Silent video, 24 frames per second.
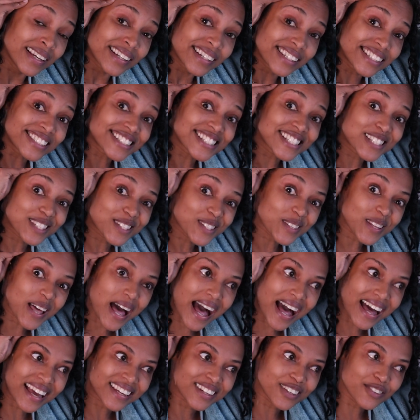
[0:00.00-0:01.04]
because this is
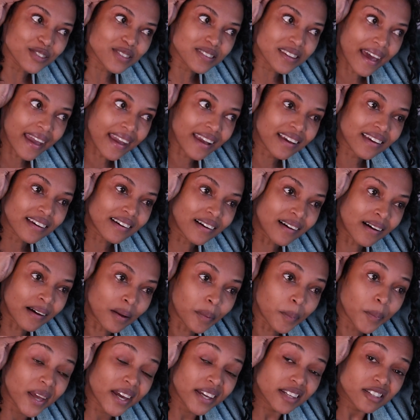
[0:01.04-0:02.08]
I use like
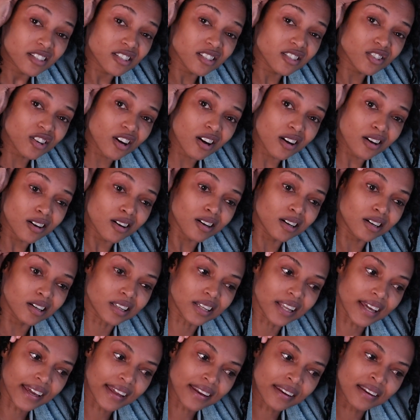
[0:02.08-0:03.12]
um, edge
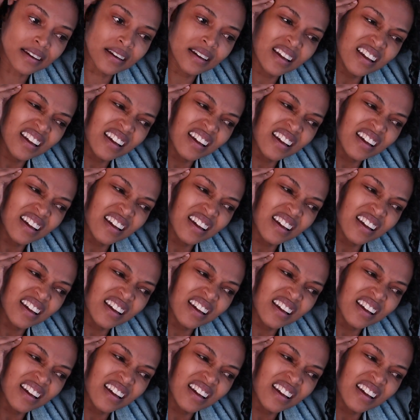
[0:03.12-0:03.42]
control and